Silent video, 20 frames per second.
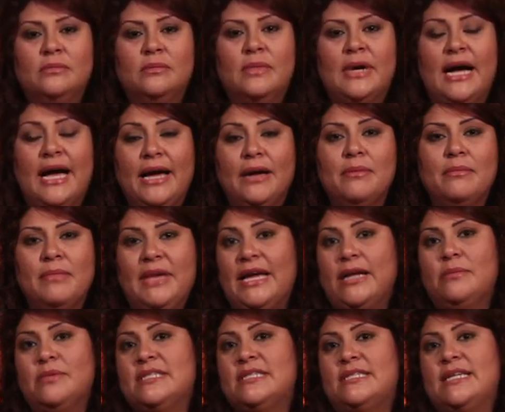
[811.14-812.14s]
I made
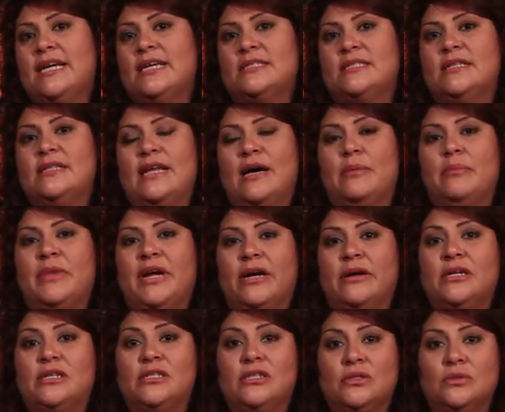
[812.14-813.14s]
mistakes in that
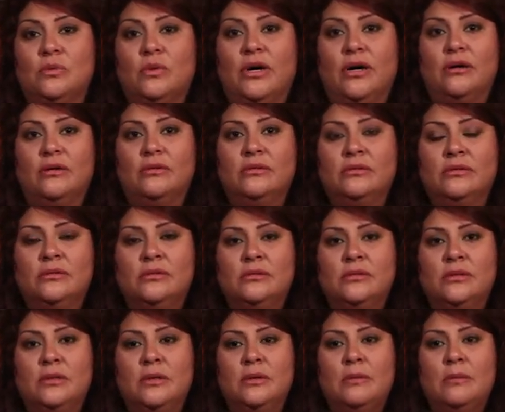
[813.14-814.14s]
marriage as well.
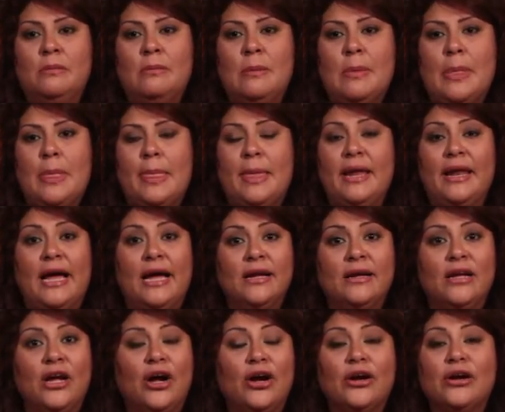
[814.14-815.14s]
And I
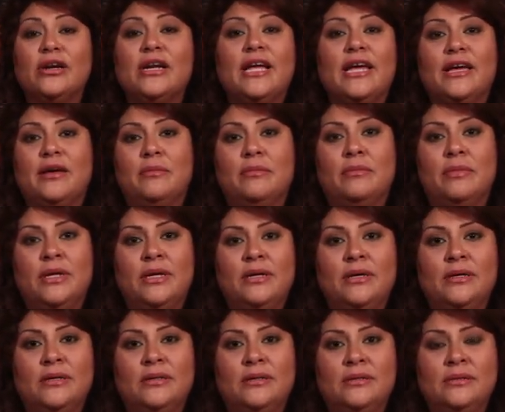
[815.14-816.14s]
hurt him
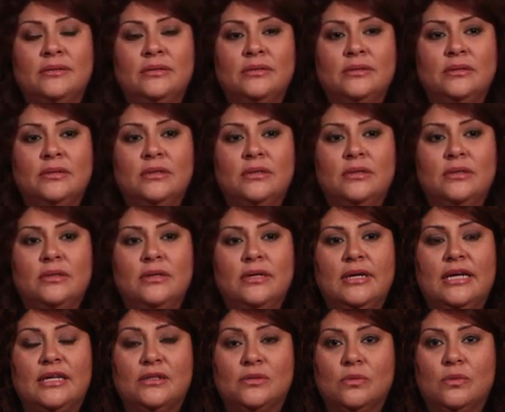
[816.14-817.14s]

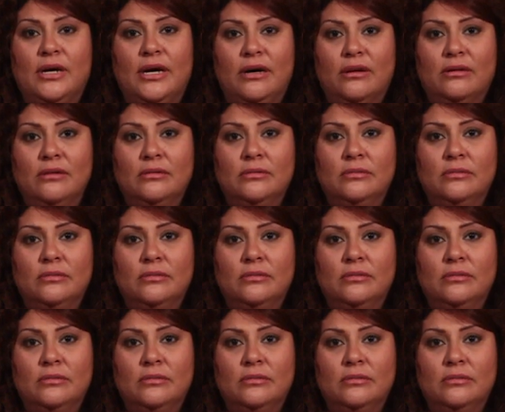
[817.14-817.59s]
as well,